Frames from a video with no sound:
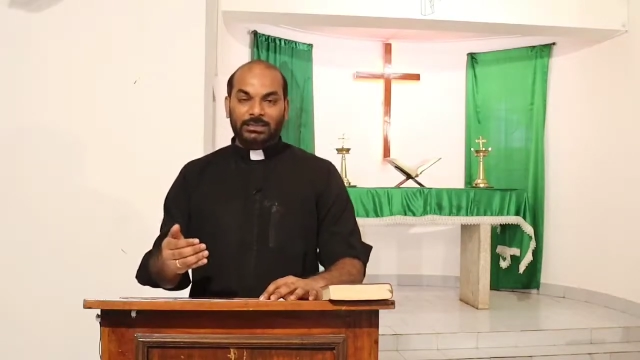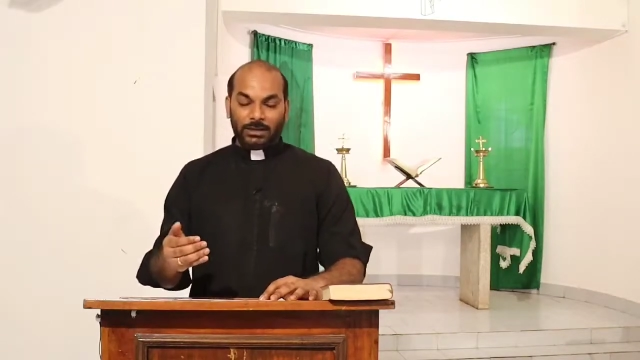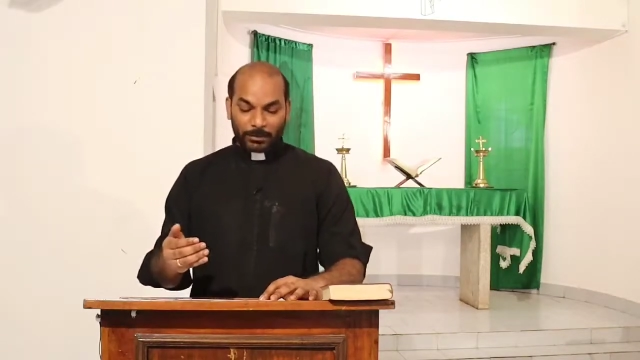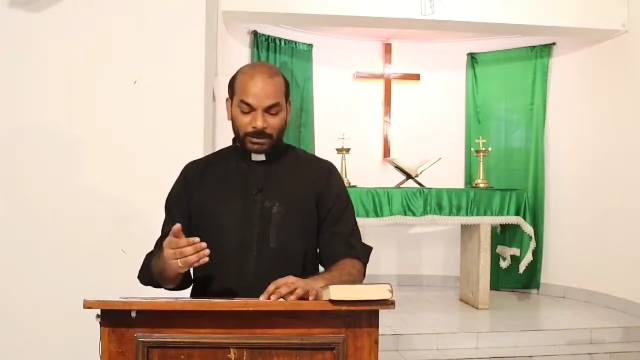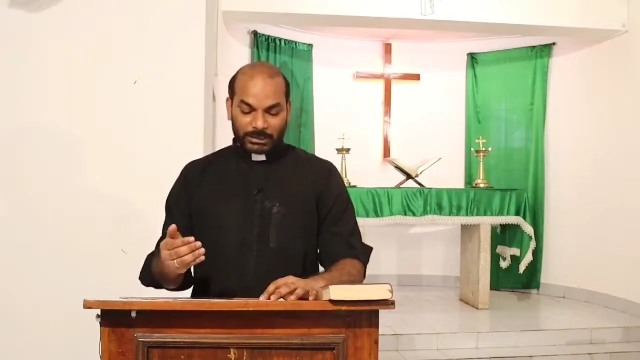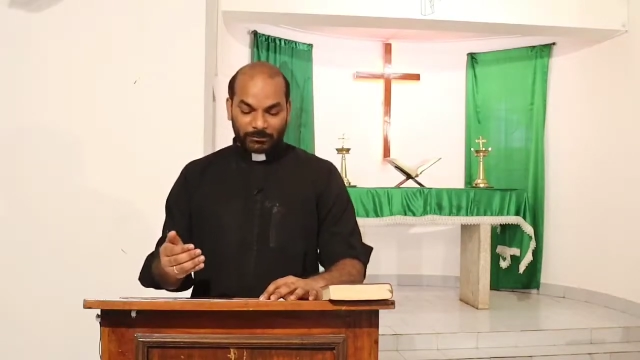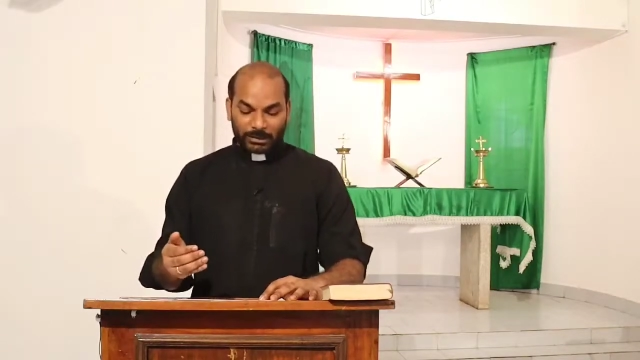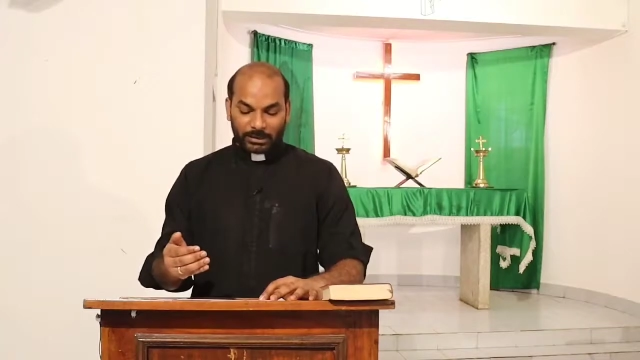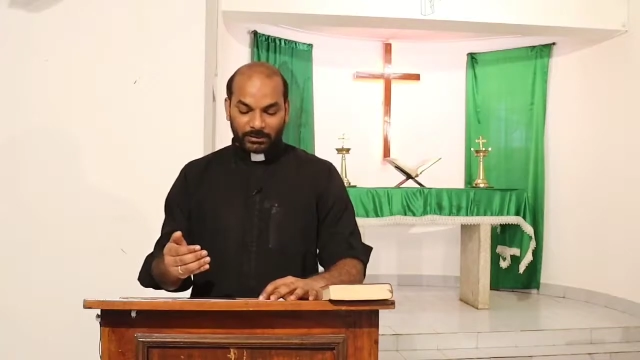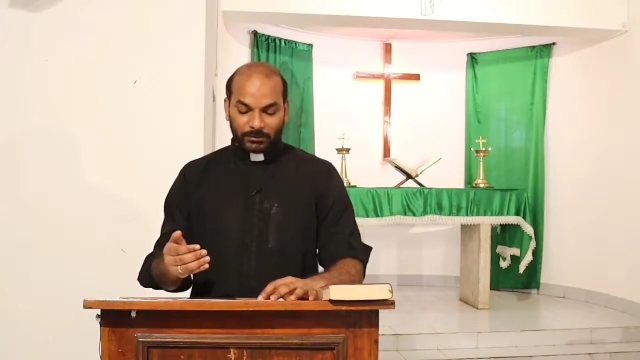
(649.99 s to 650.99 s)
chapter
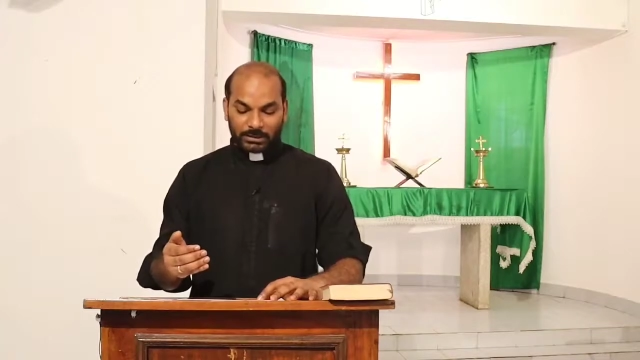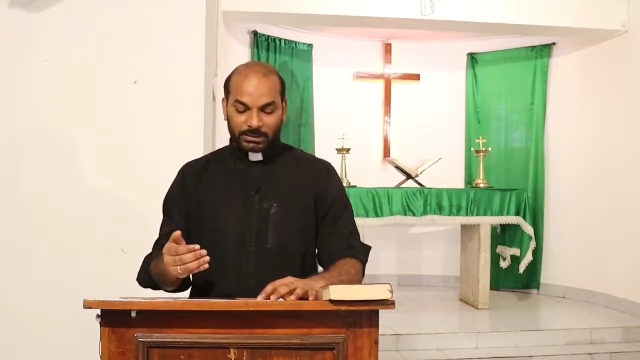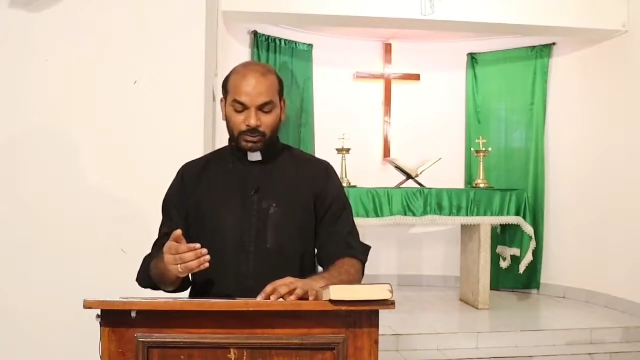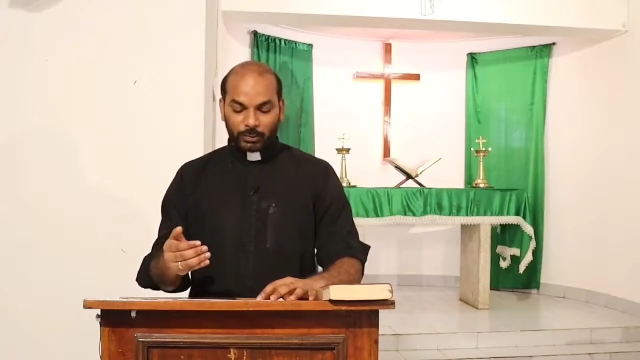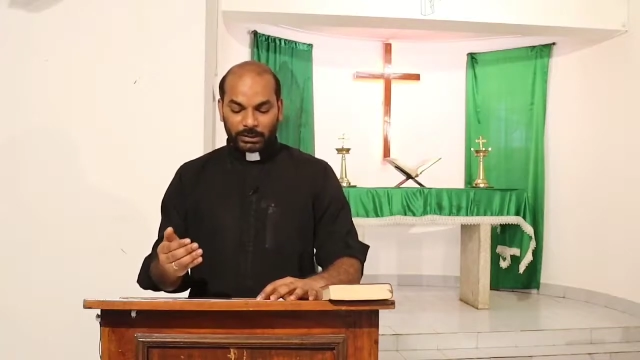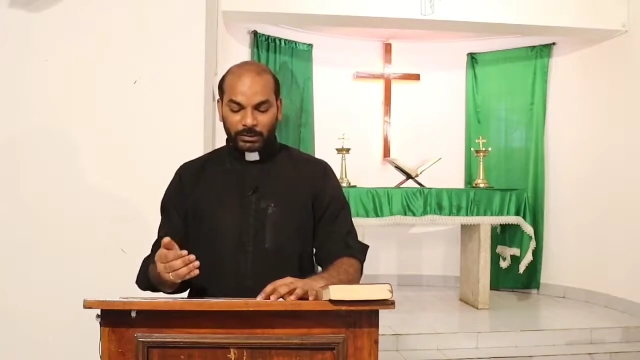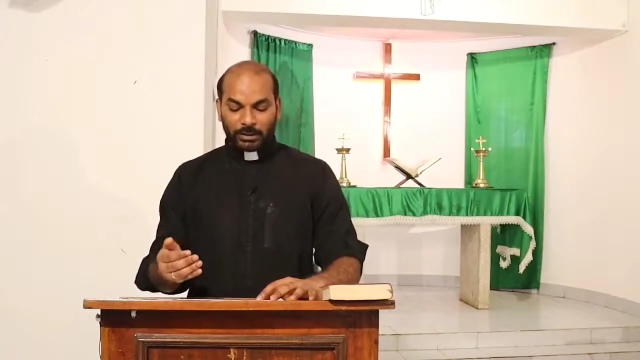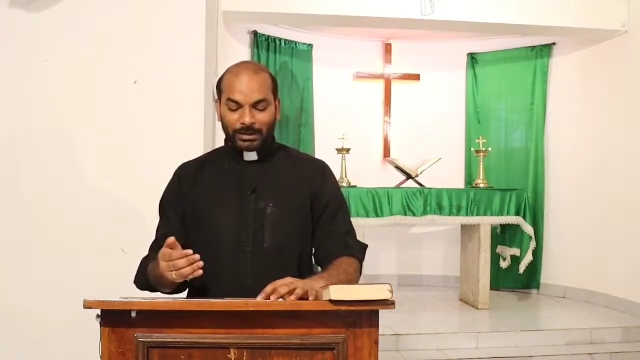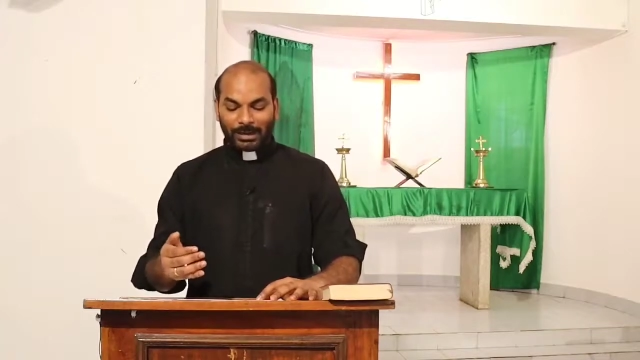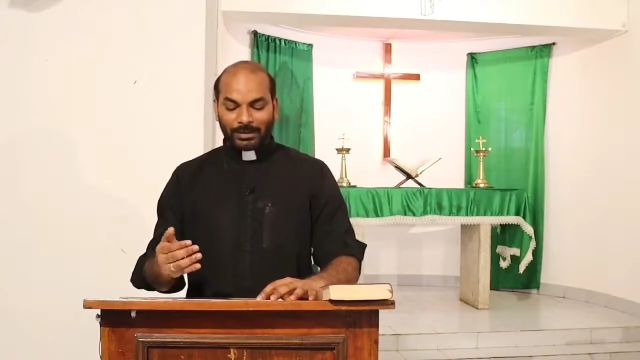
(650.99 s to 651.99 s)
17 verse
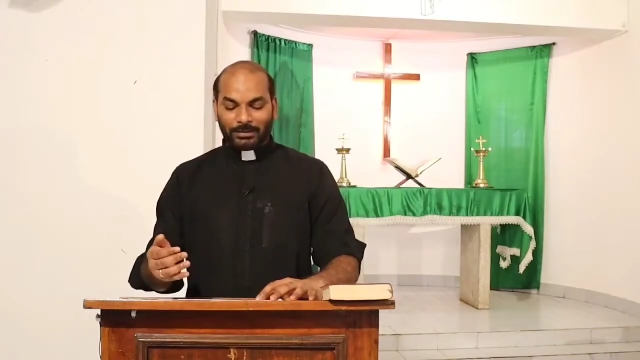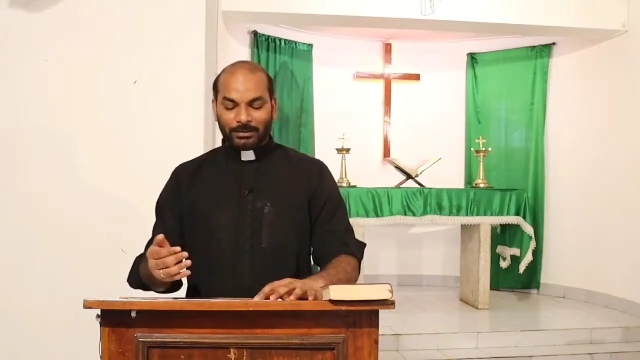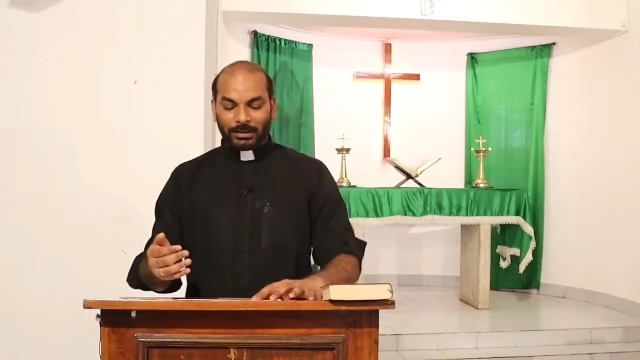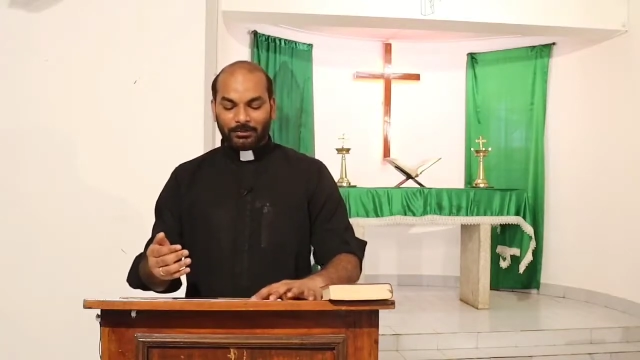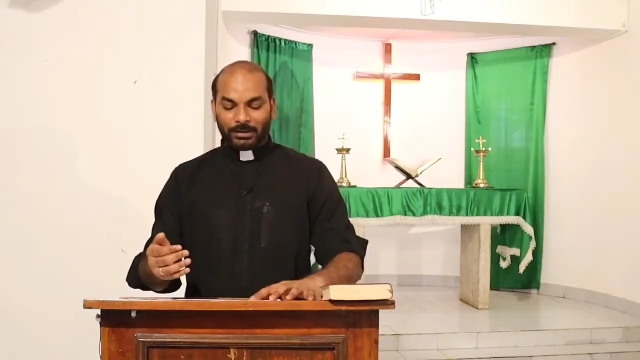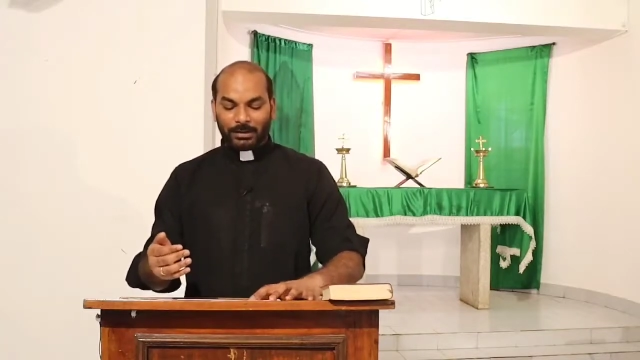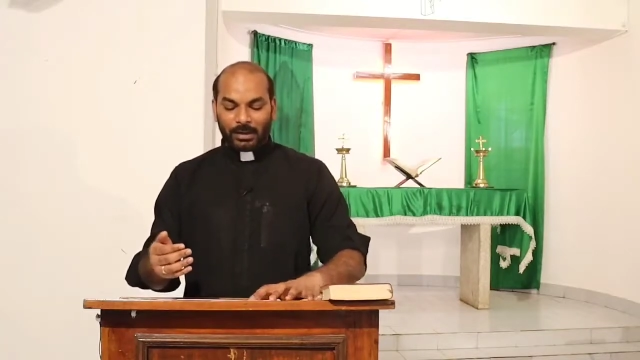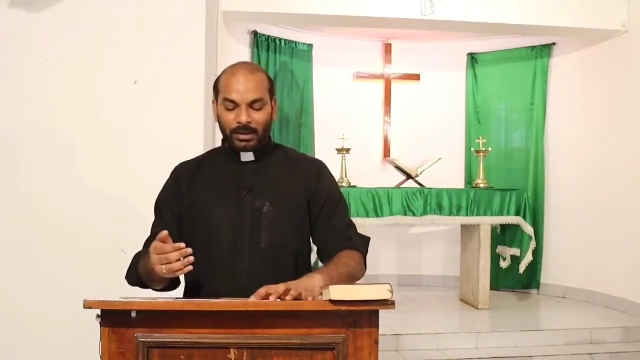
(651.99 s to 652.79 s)
21 and even